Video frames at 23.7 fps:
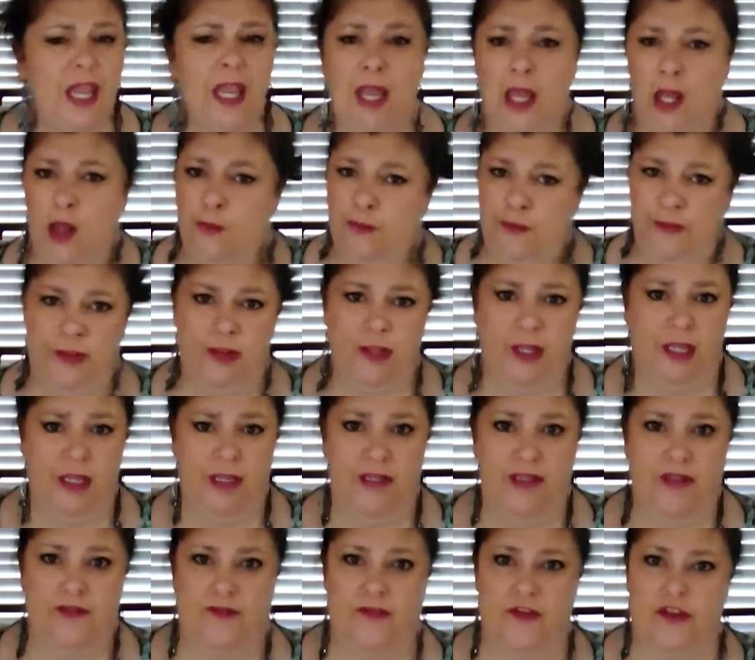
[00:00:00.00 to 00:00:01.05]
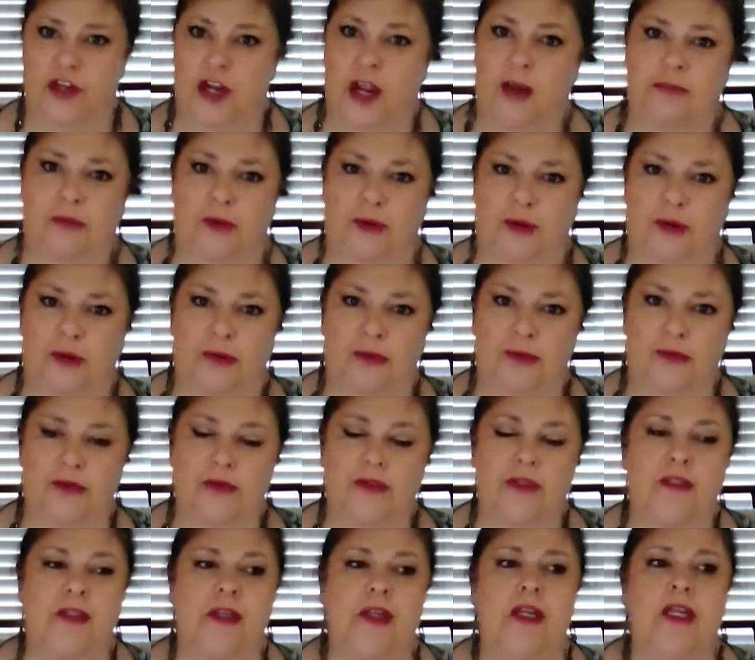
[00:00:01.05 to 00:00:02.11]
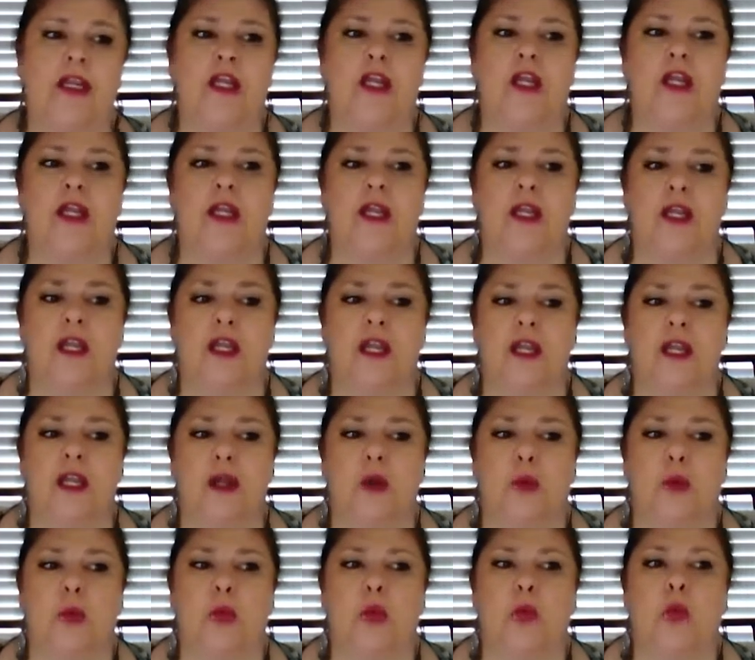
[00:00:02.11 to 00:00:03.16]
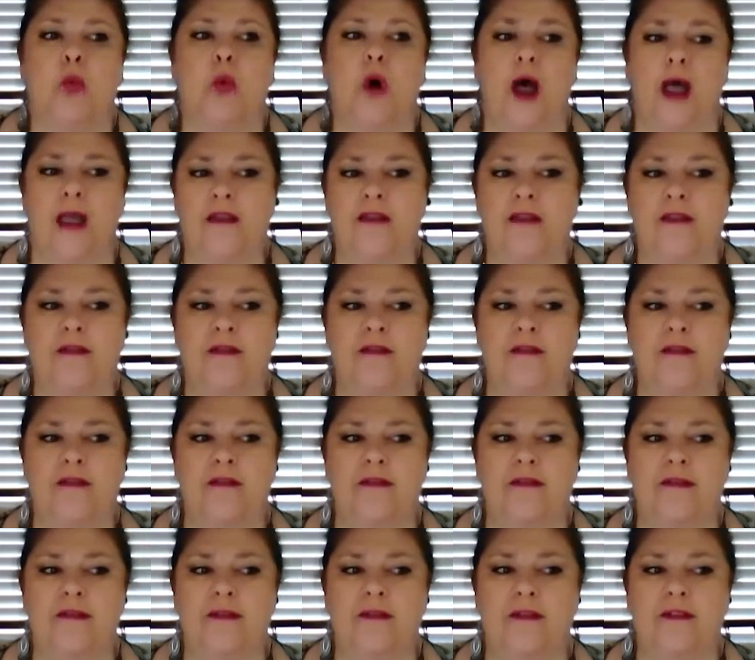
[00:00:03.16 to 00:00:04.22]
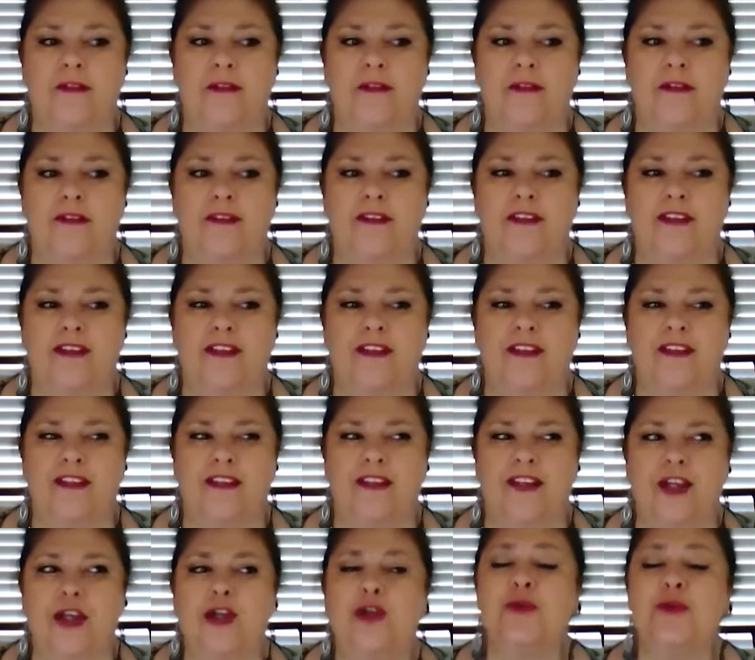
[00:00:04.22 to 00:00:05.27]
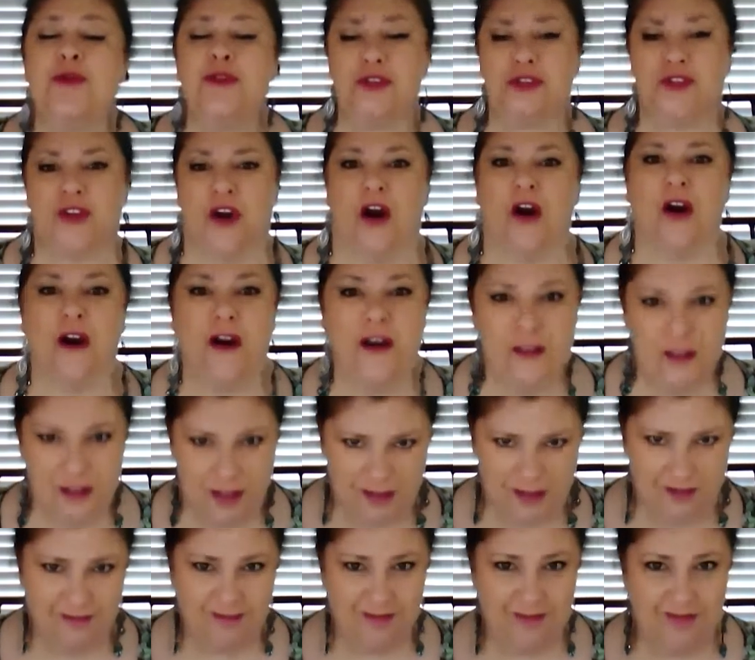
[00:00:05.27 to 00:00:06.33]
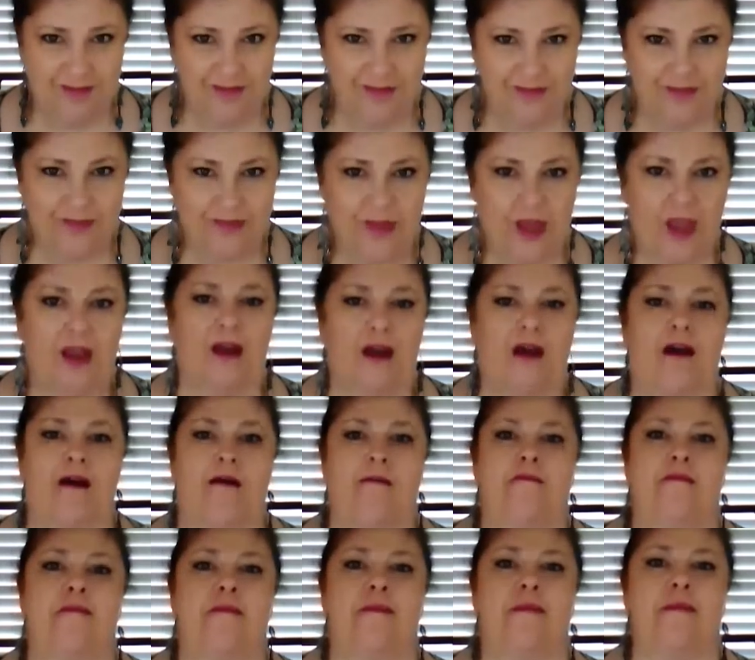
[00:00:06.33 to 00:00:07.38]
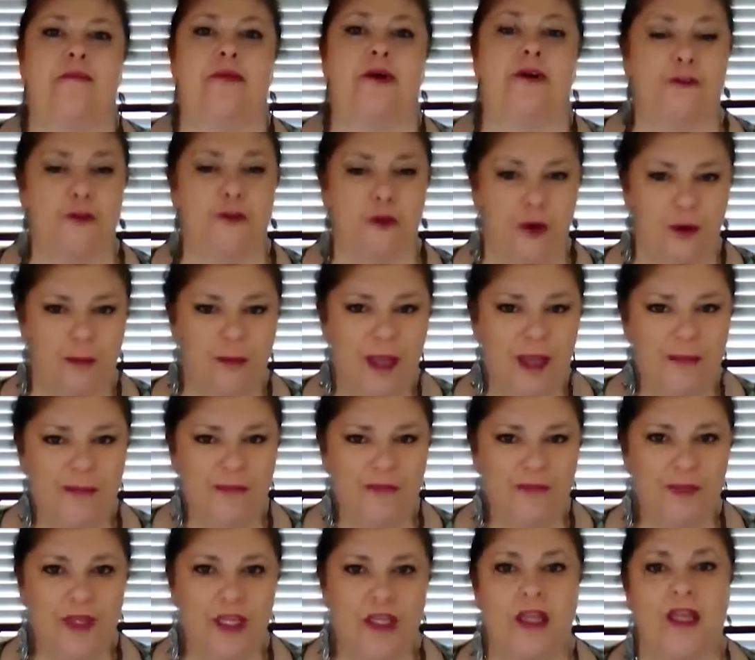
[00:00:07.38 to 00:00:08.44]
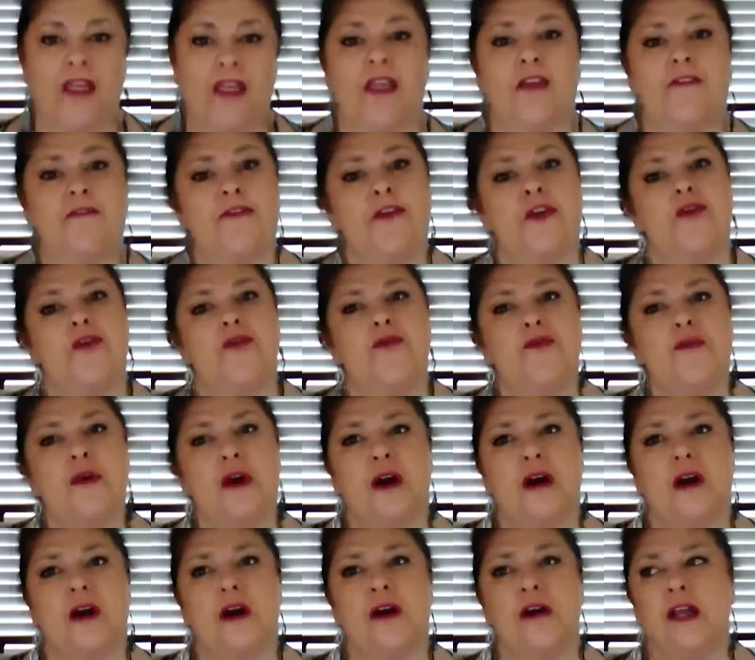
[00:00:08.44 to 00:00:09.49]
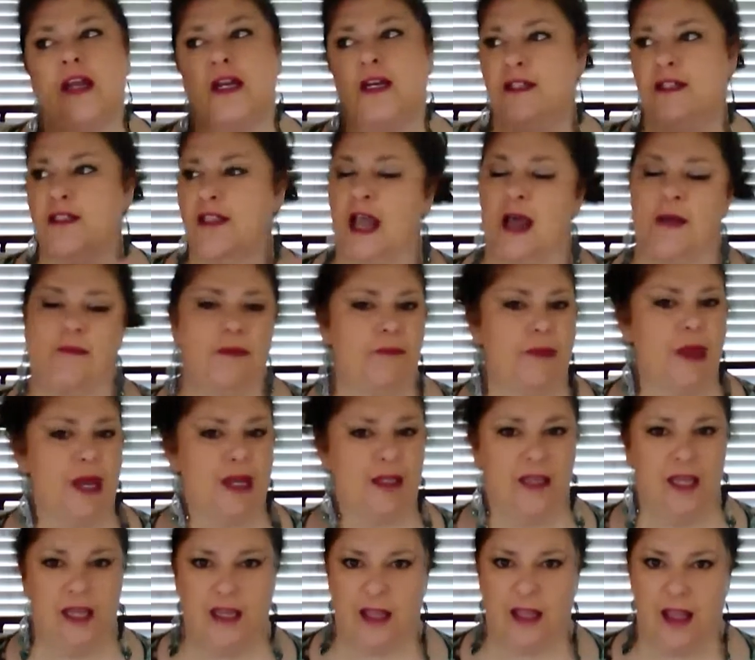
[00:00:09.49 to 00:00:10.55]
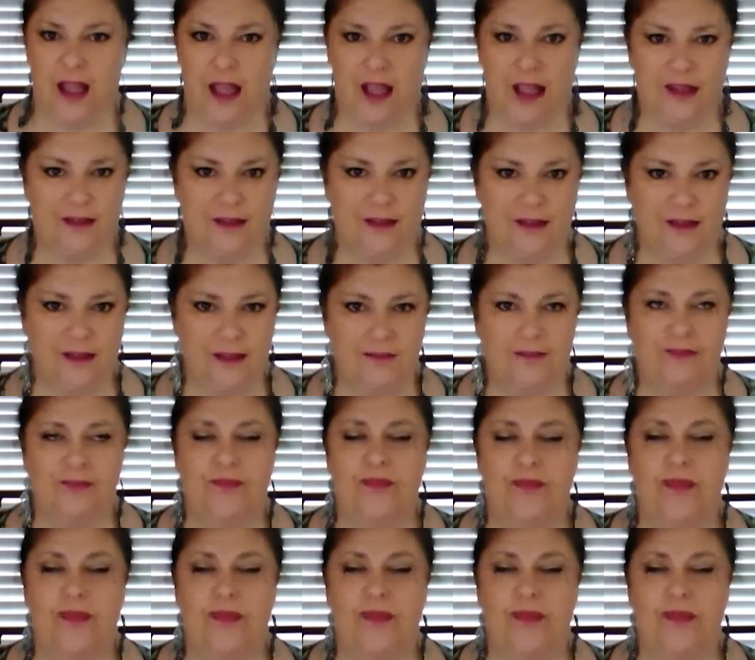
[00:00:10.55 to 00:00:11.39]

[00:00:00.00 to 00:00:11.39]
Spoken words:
Helpful hints for chaperones. Once you start performing, like if you are in a tap and ballet class,